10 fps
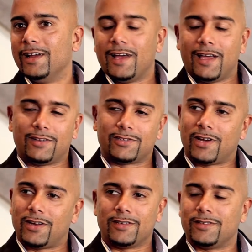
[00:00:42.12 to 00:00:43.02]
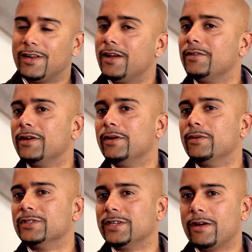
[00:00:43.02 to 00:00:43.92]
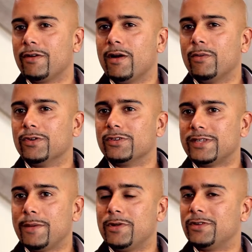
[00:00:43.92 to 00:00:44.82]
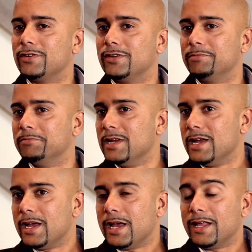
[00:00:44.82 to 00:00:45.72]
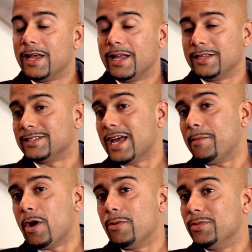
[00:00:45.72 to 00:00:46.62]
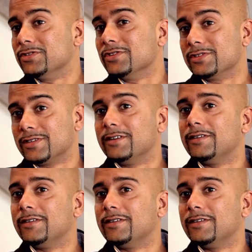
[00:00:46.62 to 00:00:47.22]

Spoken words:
and decided, it was an area I wanted to step into and start my own business.